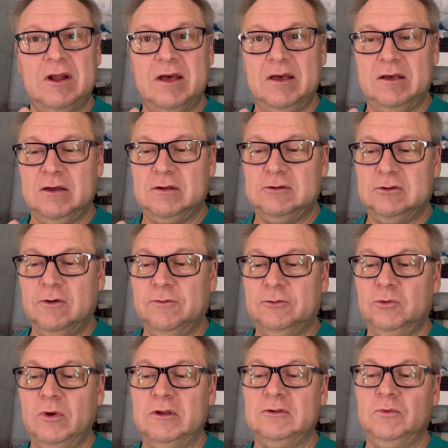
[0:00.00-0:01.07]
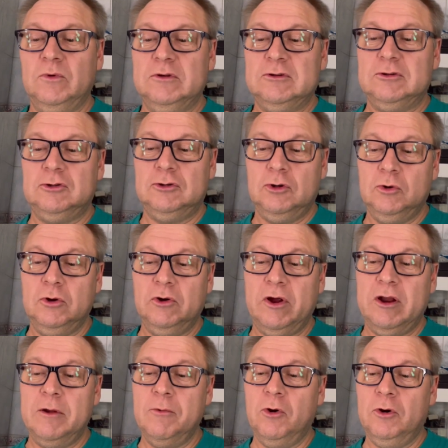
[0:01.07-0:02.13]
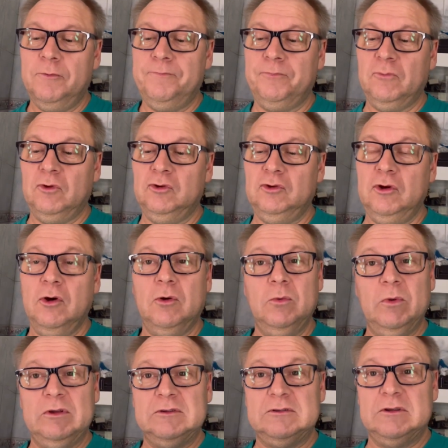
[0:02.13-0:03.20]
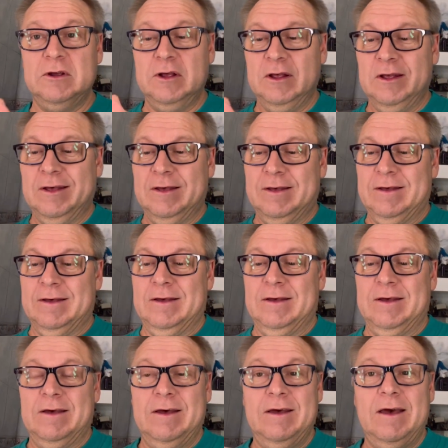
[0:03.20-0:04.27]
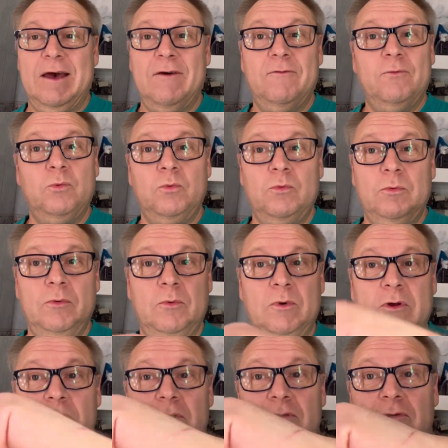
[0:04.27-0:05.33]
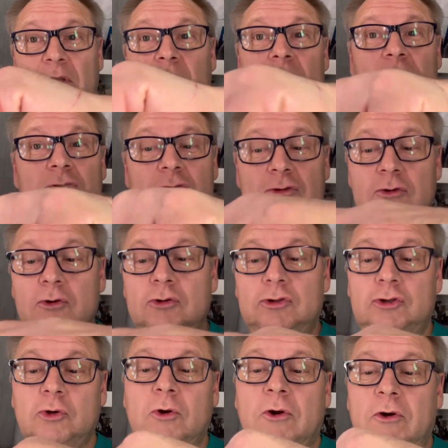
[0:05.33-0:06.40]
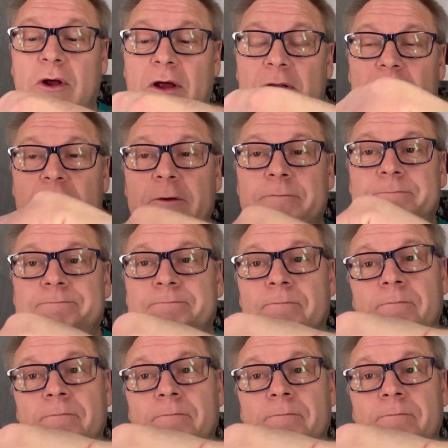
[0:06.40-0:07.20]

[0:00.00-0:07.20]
like soft drinks with sugar anymore. She always have with zero sugar, and I